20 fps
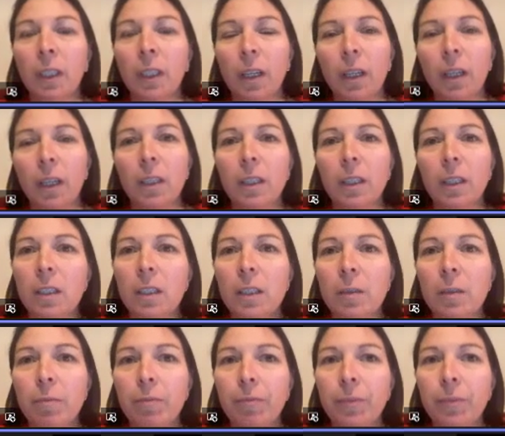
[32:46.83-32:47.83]

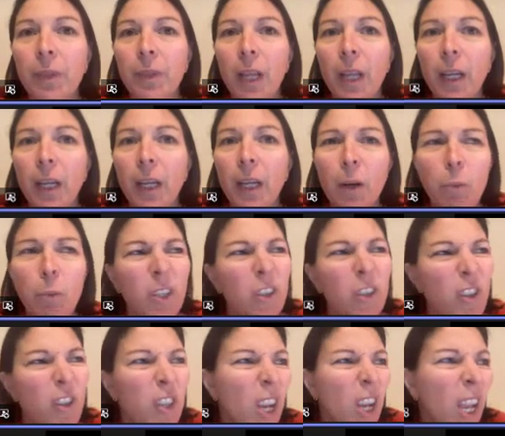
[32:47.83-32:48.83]
And I
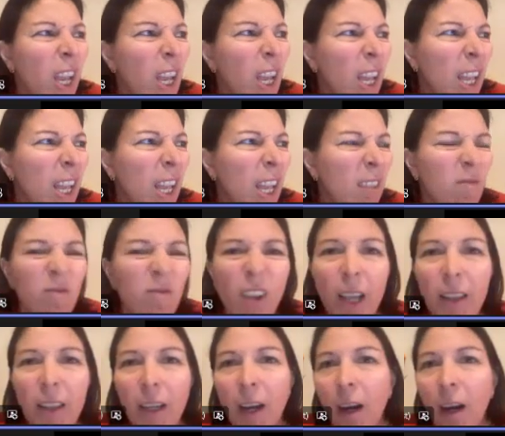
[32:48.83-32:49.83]
wouldn't share
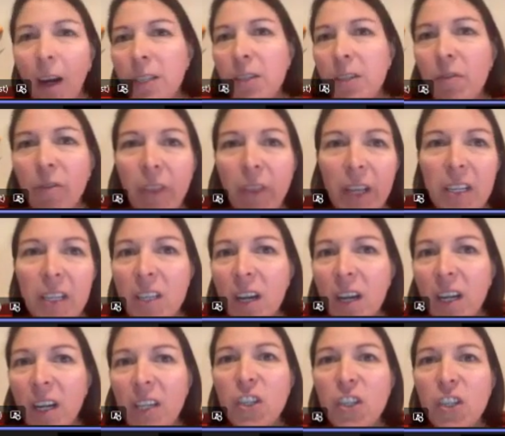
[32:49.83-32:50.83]
like the kinds of things that
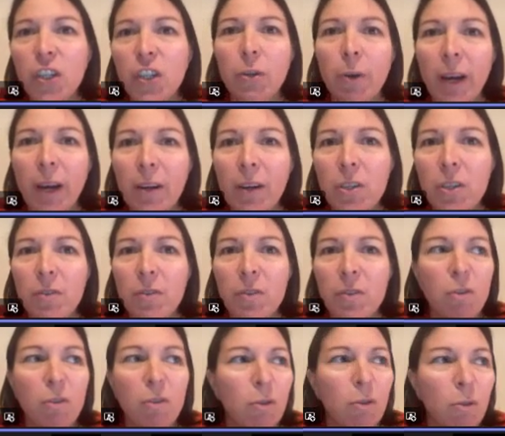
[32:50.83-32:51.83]
I do out of
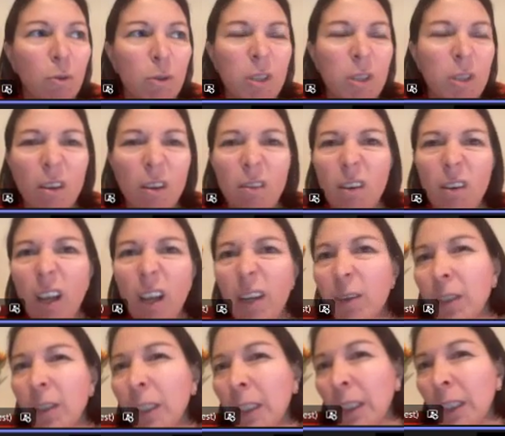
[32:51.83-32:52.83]
school. So like,
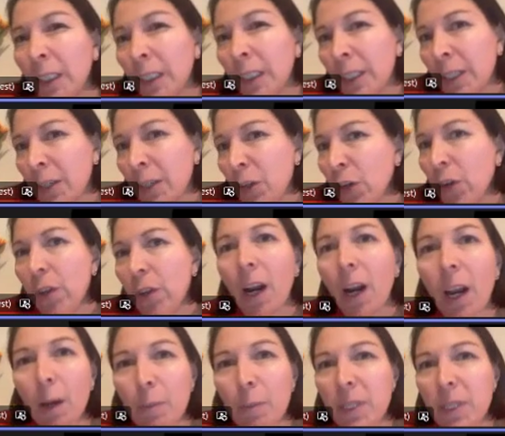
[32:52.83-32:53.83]
the
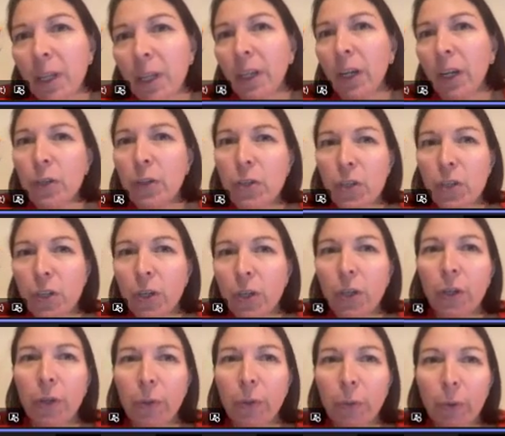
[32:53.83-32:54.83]
clubs I go
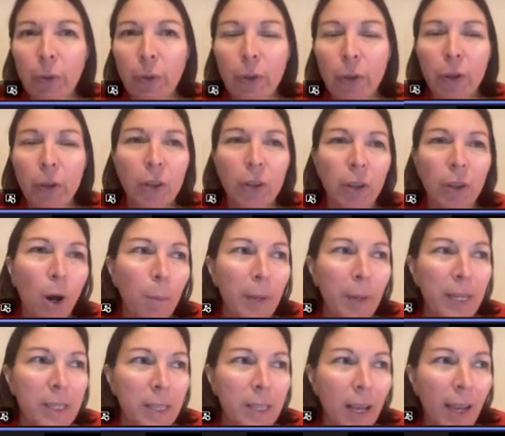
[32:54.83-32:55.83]
to, or the
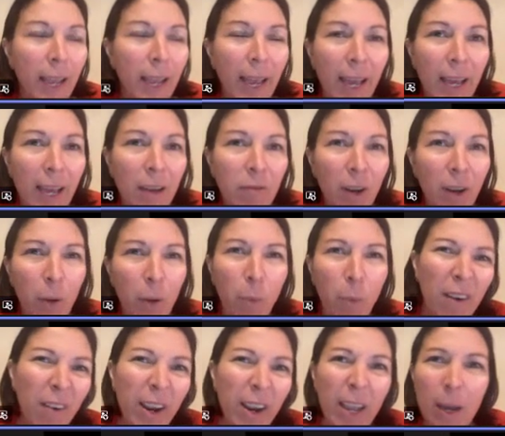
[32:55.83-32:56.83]
hobbies that I have, like
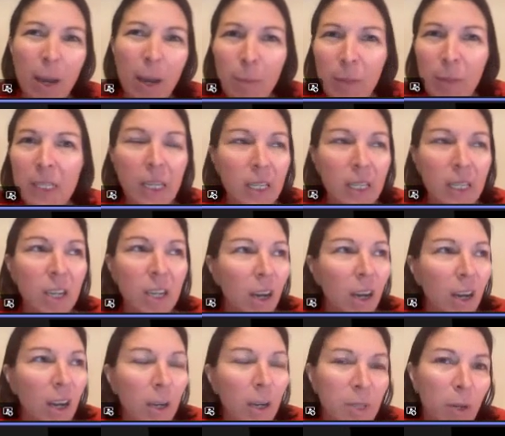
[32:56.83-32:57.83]
where I am at certain
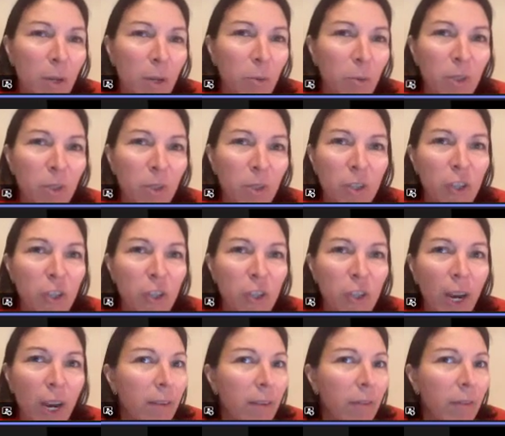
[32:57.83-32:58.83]
times, I wouldn't share
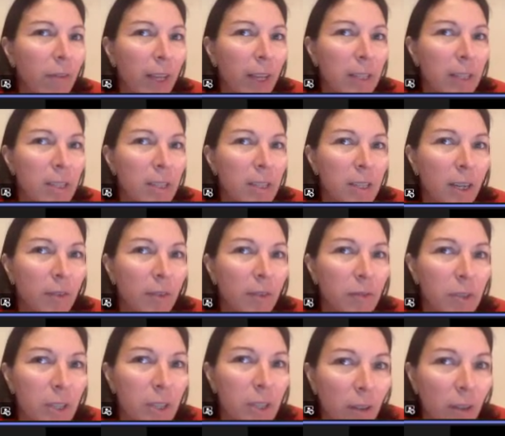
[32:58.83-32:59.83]
any of that stuff.
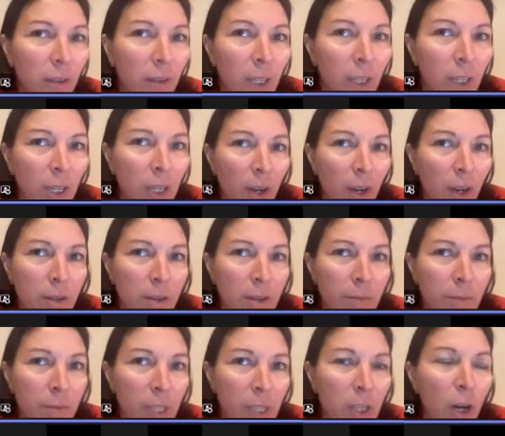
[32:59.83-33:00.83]
So
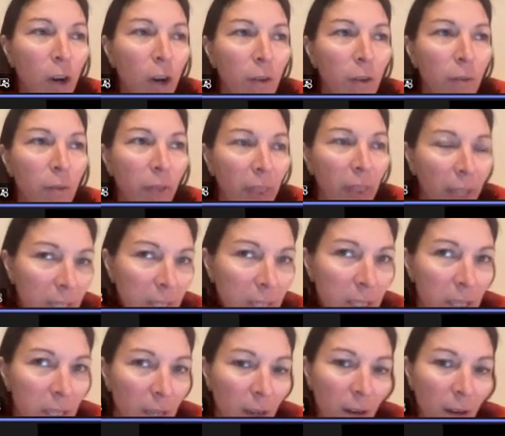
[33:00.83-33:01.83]
there's a lot of
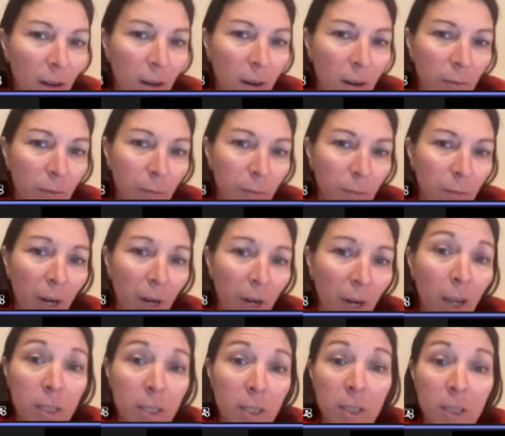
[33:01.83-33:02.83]
things that are
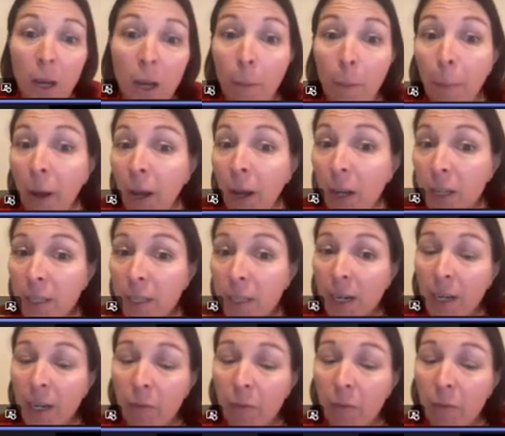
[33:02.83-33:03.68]
classed as our personal